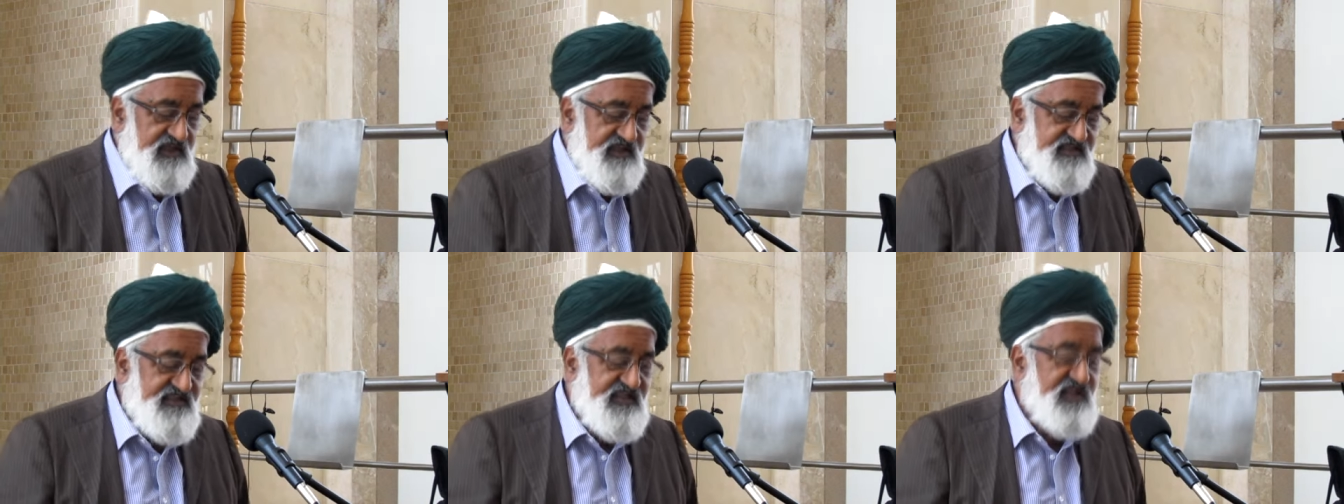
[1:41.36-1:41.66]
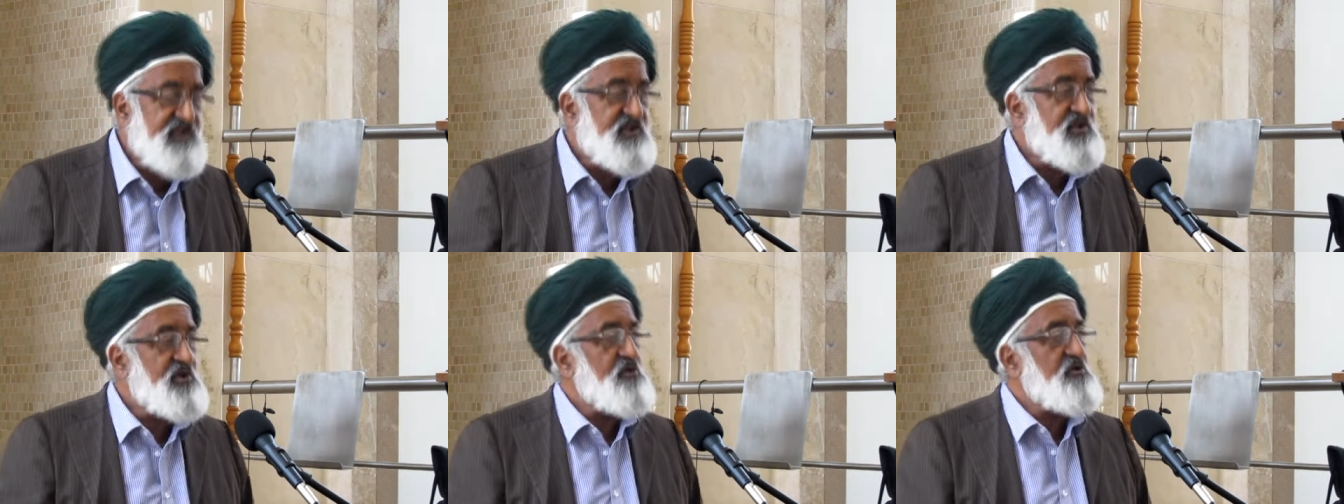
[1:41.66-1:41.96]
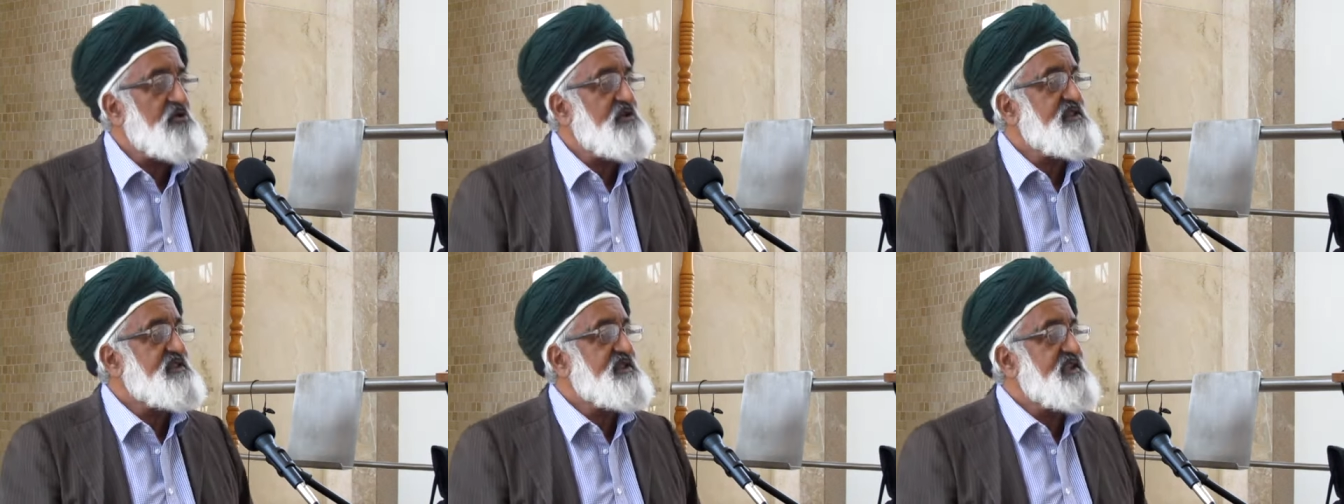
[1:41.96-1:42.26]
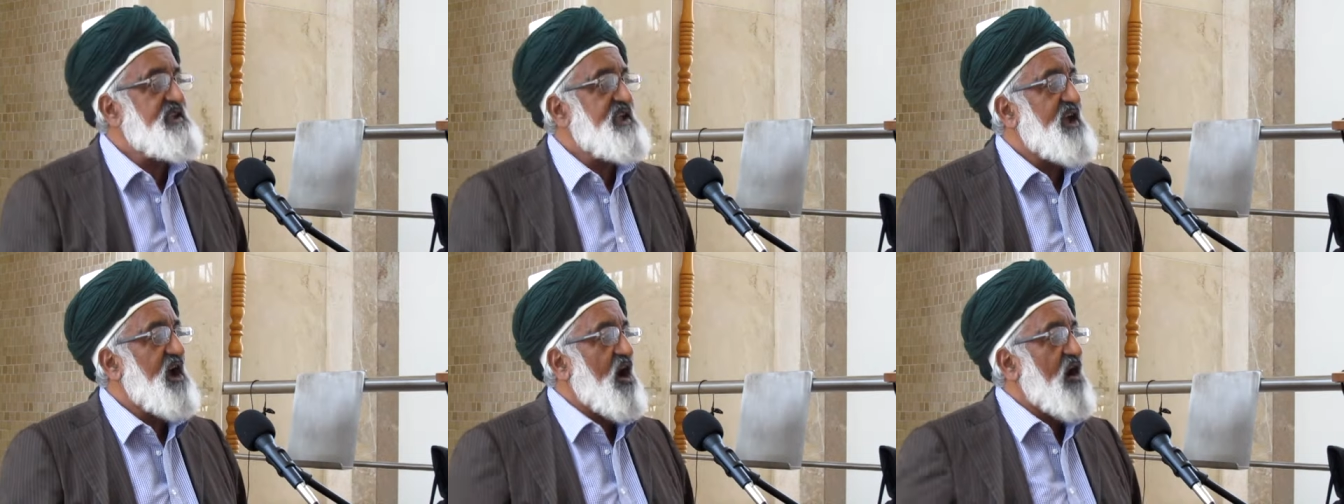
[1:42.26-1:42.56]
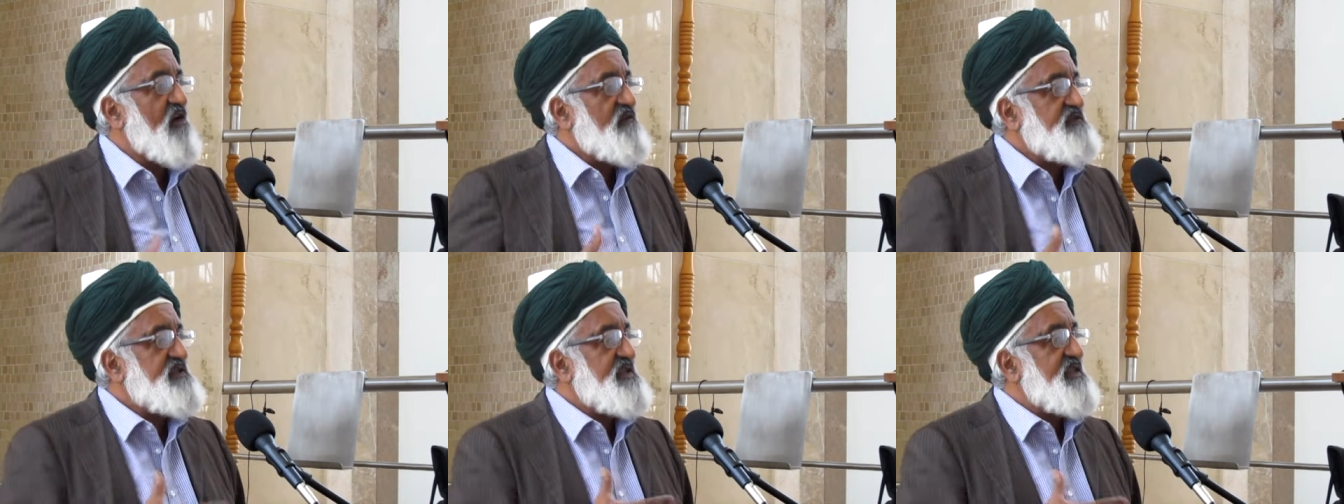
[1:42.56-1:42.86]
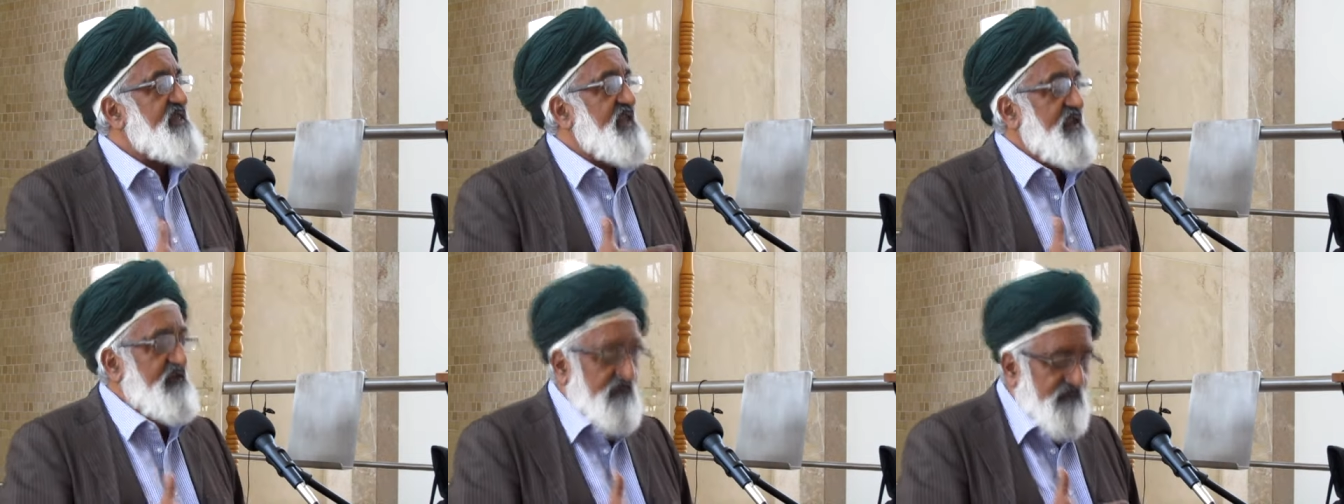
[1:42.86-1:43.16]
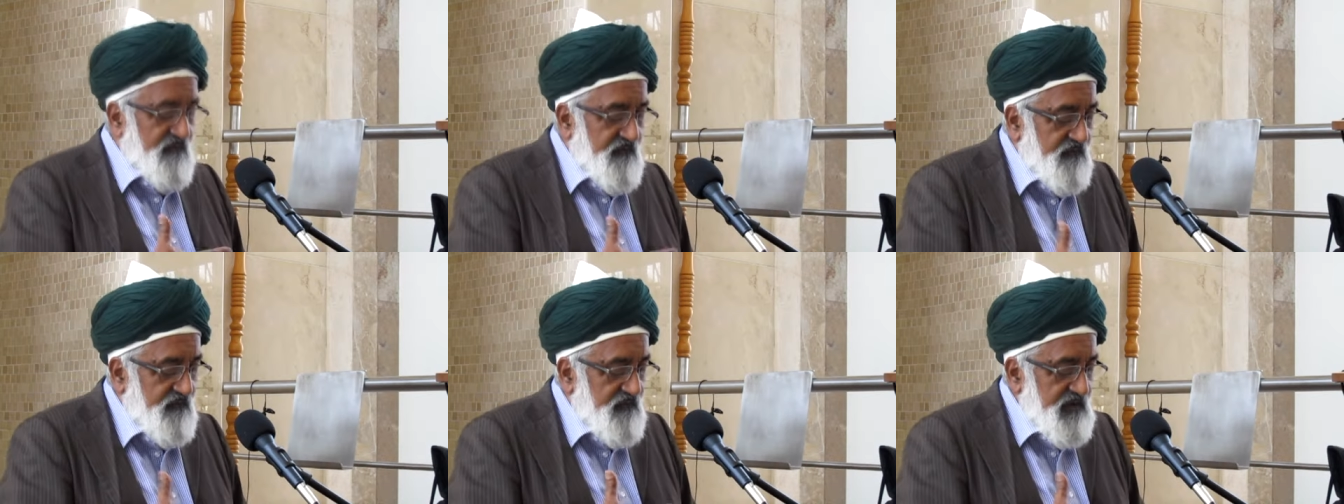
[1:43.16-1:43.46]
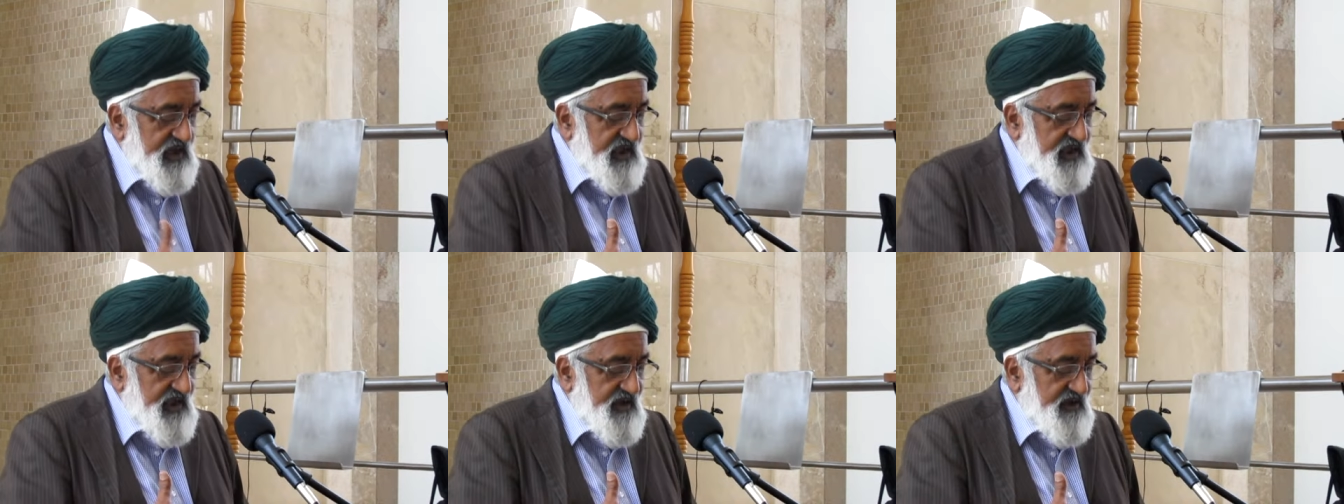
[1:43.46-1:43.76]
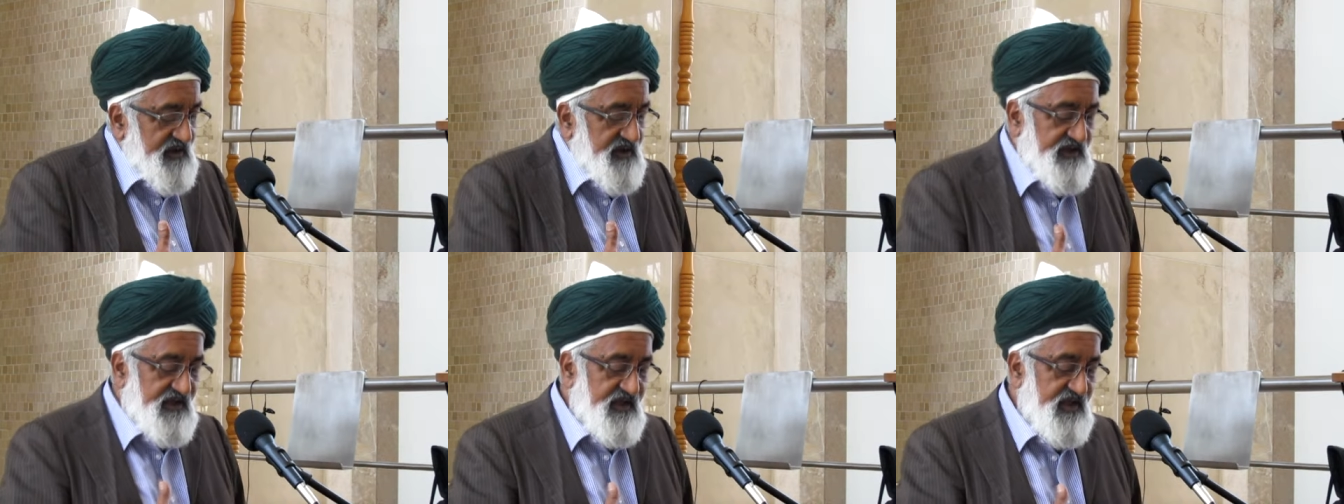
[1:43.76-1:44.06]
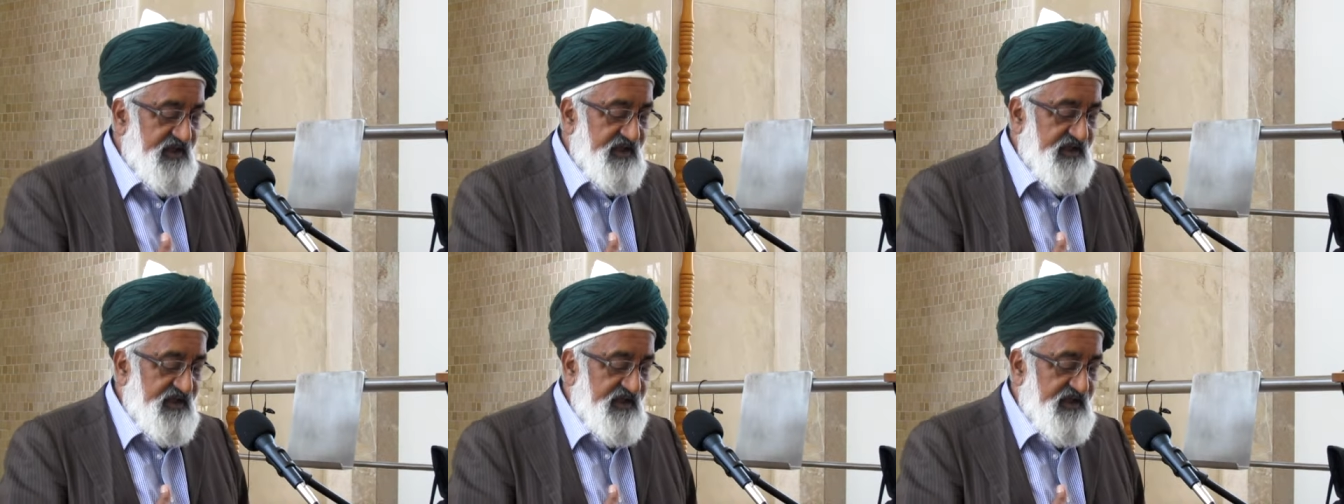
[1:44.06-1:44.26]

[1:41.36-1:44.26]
security after their fear,